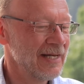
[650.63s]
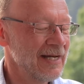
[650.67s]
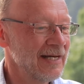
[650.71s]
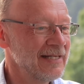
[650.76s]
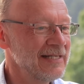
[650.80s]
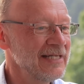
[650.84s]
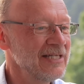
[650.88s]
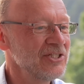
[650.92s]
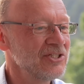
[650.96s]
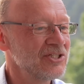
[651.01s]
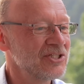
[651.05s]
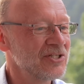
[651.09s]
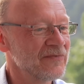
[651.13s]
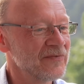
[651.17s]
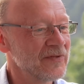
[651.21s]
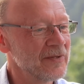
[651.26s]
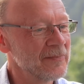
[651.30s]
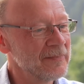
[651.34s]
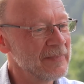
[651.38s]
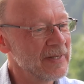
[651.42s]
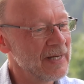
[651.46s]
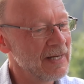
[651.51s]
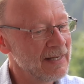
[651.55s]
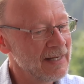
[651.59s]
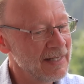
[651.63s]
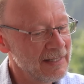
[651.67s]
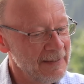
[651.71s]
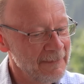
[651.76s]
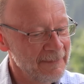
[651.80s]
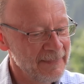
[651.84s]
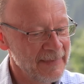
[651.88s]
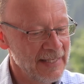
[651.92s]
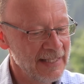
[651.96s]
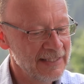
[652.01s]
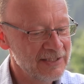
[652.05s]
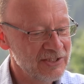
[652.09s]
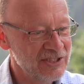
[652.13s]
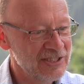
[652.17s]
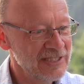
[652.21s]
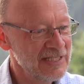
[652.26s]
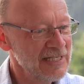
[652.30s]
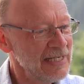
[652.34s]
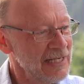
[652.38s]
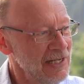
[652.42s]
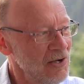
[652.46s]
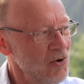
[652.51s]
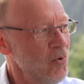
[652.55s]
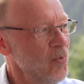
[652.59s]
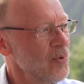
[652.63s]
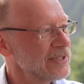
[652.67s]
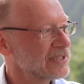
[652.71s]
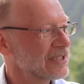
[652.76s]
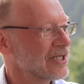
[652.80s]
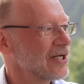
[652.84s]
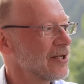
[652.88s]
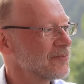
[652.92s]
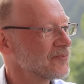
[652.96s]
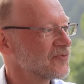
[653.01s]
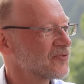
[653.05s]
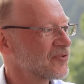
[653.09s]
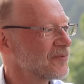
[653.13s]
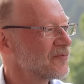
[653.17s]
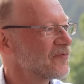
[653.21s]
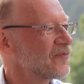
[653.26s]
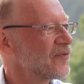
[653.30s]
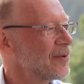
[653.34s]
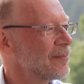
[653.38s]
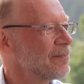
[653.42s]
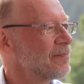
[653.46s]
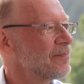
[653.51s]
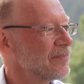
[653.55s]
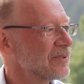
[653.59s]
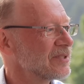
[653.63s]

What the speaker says: And each of them, it's nearly always comes from